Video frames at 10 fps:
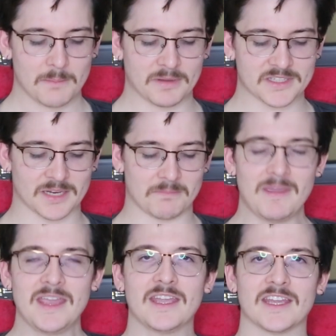But to
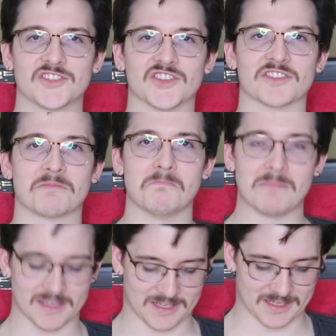me, it just
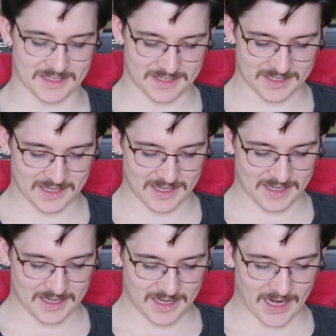misses.
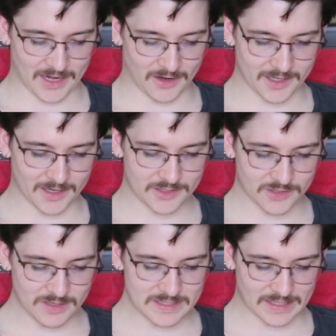And I
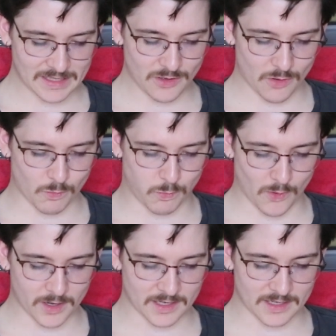don't exactly know
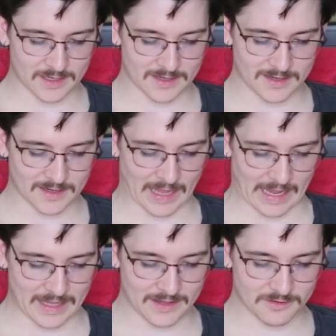what it
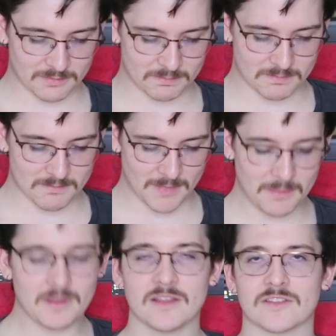is.
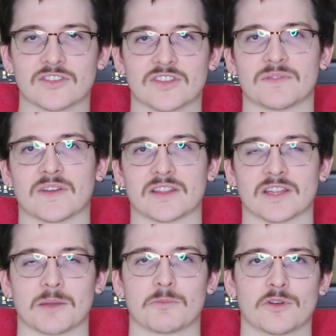Maybe it's just the fact that,
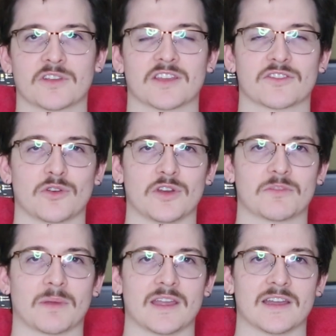like, I'm not a
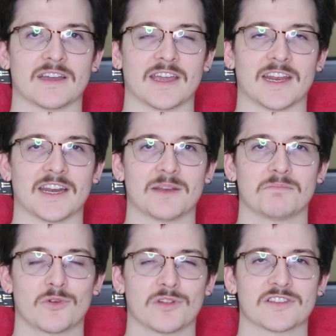Custodes player, and it
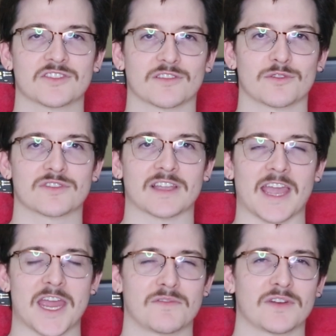more or less just looks
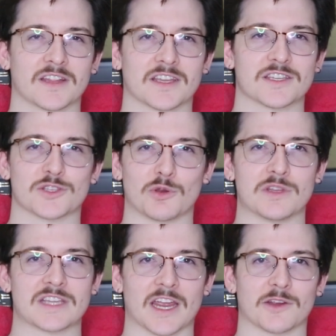like every other
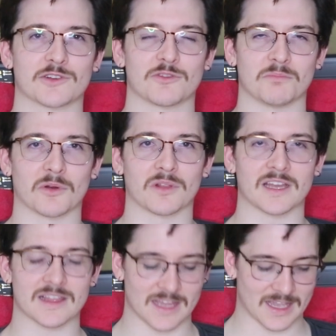Custodes character and model
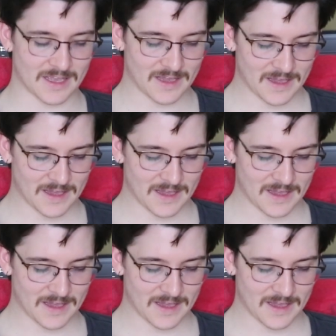out there.